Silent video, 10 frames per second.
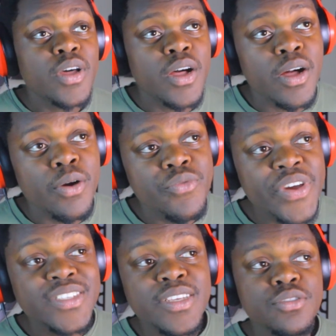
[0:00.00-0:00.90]
the
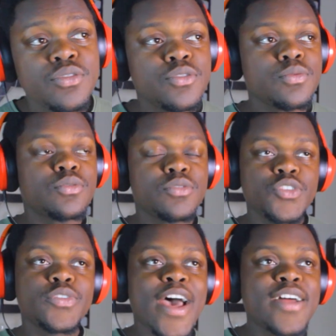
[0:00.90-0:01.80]
reason to
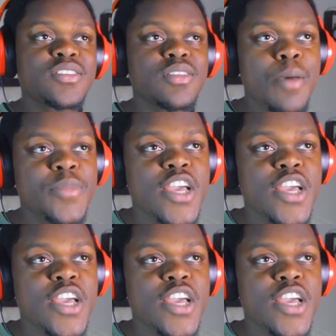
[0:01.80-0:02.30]
to that. I'm